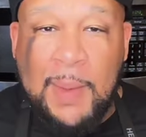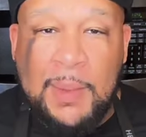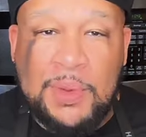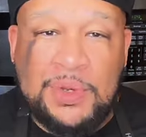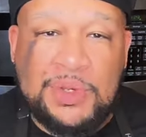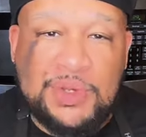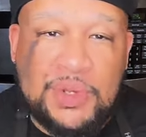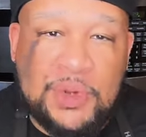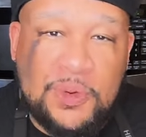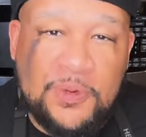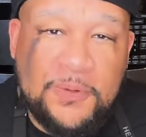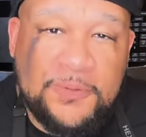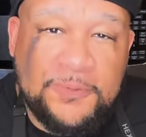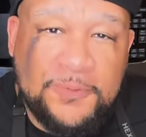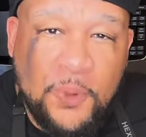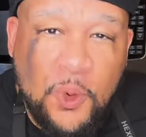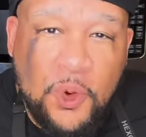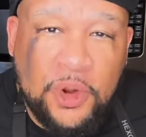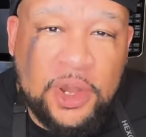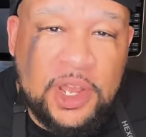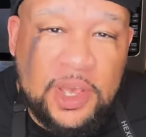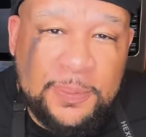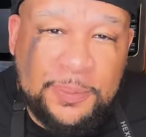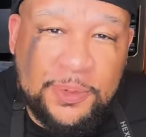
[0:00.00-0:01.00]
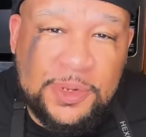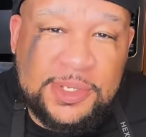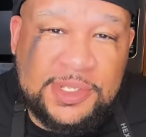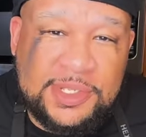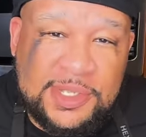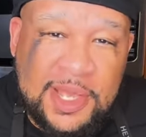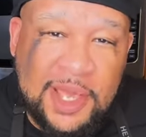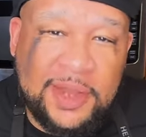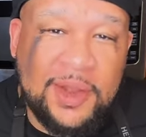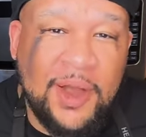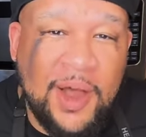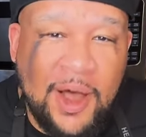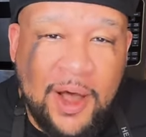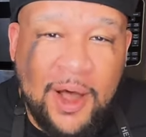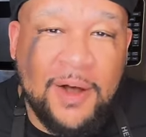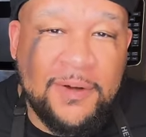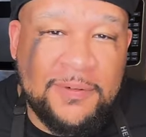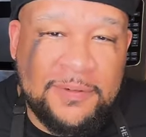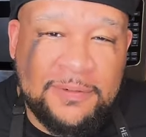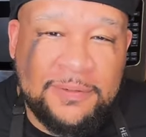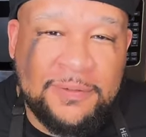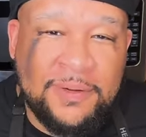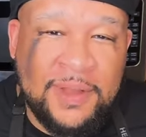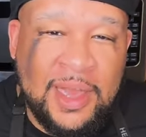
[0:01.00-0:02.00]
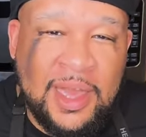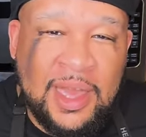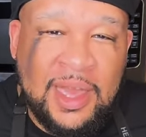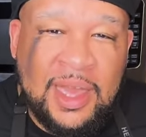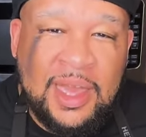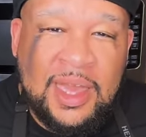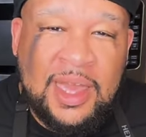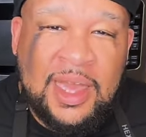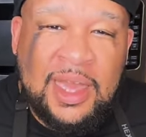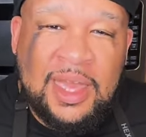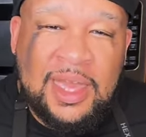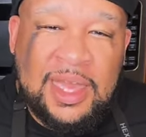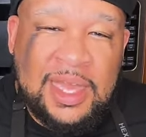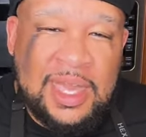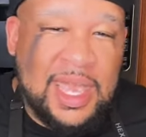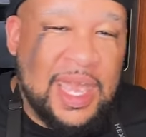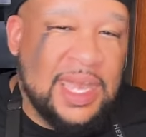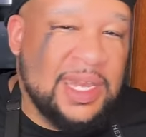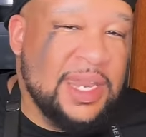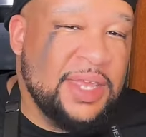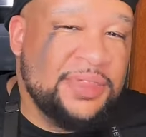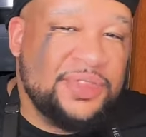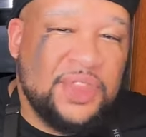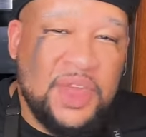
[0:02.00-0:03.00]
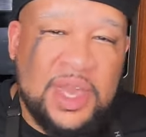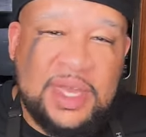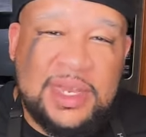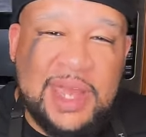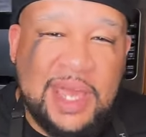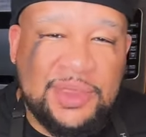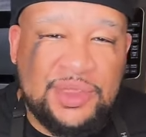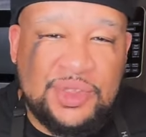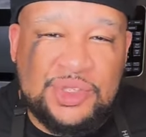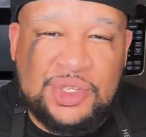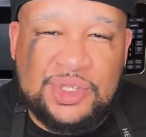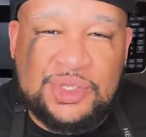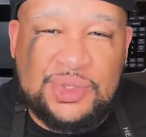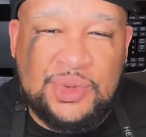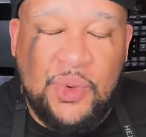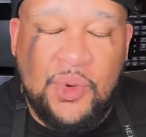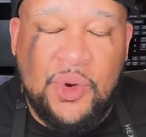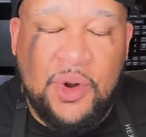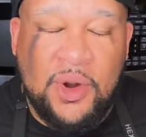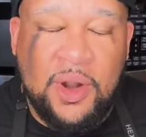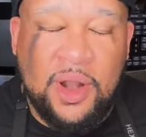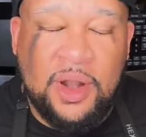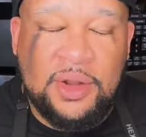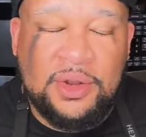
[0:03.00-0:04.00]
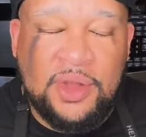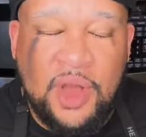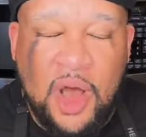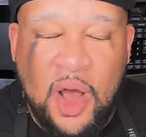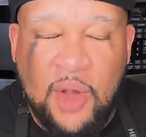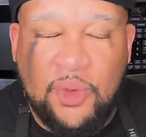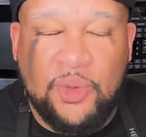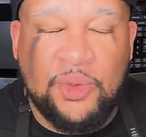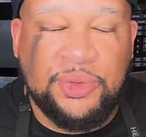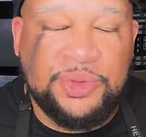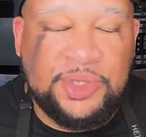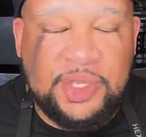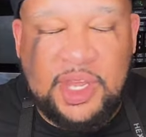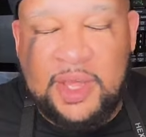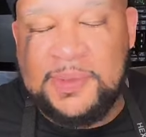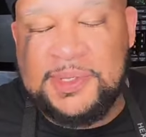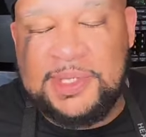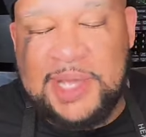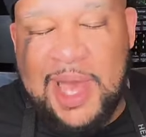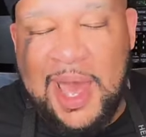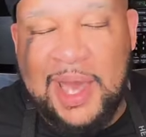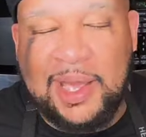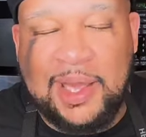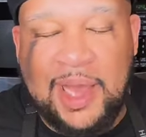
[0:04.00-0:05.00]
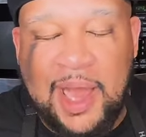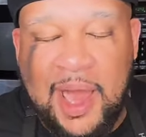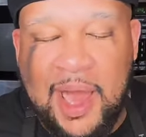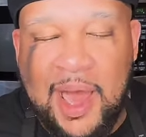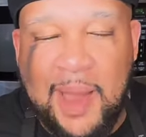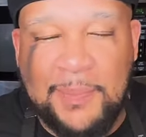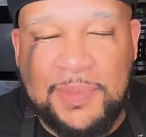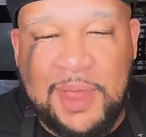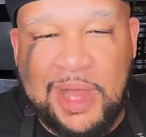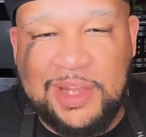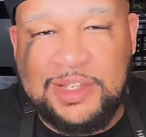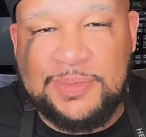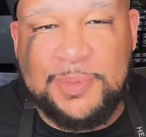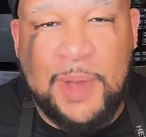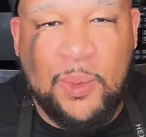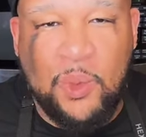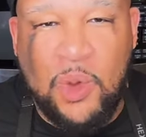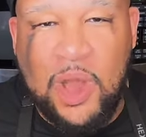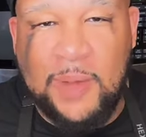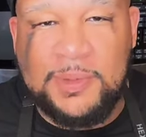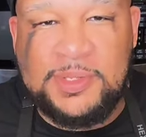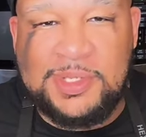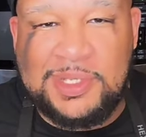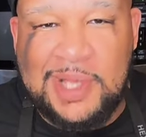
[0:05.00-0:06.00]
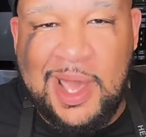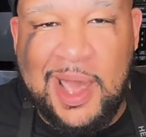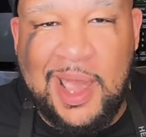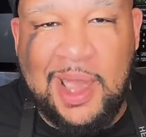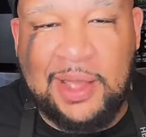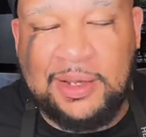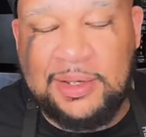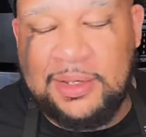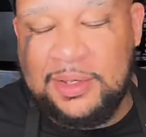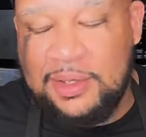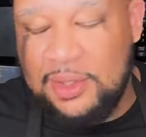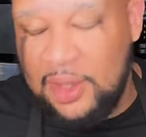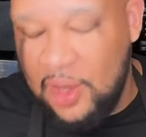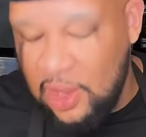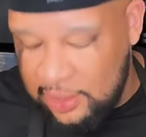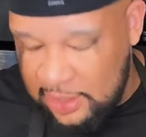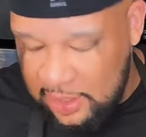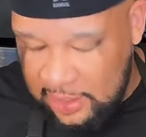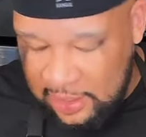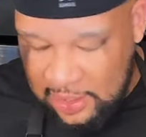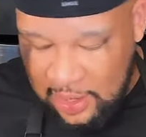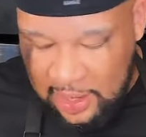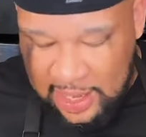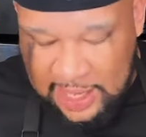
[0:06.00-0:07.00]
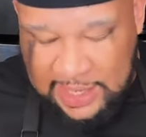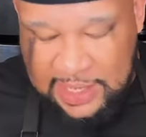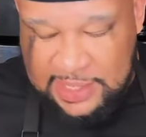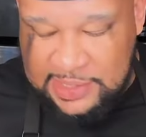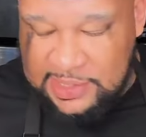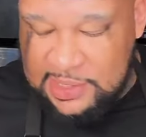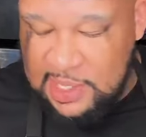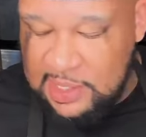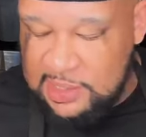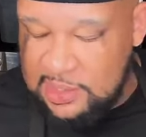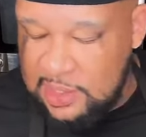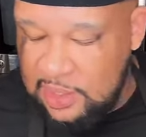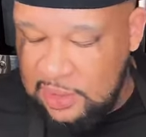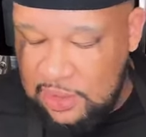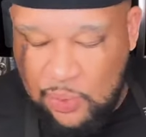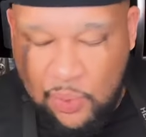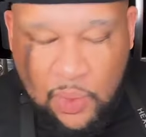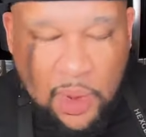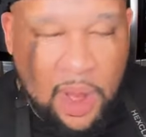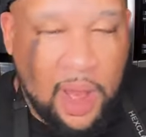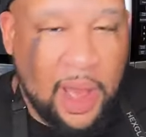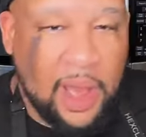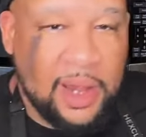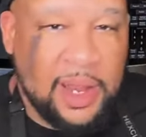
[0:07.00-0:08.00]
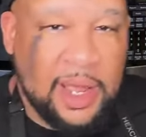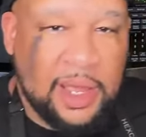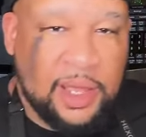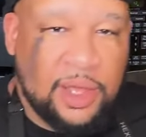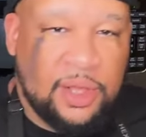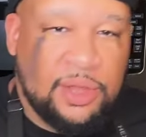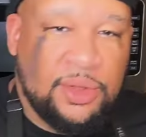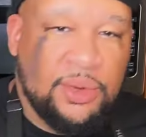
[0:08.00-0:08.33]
I'm going to do 40% off anything at the store, UncleDibbz.com. That's my website. Get any seasoning you want,